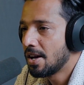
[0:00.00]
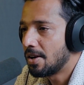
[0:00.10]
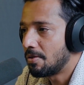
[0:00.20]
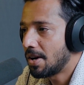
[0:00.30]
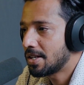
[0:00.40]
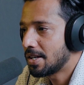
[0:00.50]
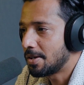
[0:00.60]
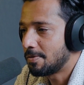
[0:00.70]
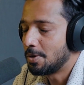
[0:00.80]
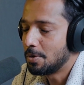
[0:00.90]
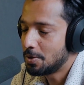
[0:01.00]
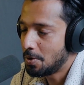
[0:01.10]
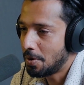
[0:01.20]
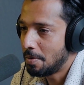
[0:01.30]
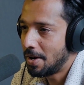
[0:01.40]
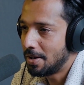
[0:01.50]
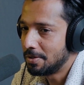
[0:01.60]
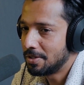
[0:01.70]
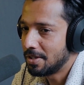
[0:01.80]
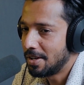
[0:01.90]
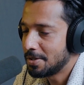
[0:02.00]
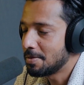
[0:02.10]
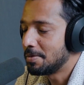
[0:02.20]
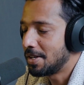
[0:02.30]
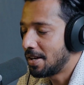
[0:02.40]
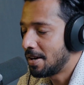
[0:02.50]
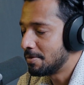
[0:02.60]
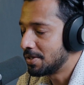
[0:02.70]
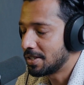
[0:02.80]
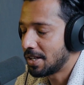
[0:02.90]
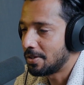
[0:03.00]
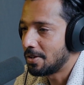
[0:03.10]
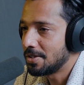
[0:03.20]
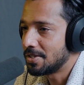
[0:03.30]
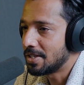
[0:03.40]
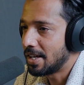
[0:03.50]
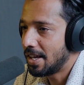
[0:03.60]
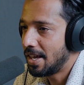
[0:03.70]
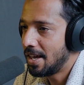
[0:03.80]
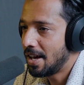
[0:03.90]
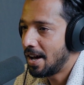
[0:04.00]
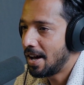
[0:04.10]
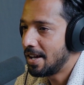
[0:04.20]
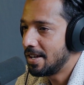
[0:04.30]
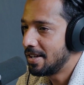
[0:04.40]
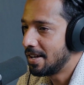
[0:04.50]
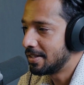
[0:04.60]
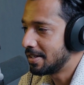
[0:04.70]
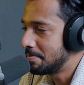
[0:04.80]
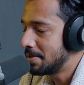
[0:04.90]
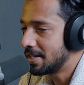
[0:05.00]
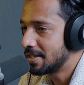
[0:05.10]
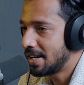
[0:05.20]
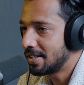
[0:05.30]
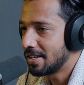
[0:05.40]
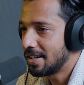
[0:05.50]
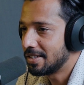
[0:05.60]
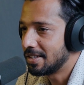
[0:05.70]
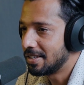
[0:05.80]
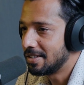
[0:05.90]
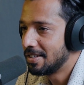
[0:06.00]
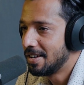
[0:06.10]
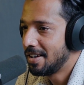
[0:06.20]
right now, if we don't talk about some of the emerging technologies like AI and then big data, then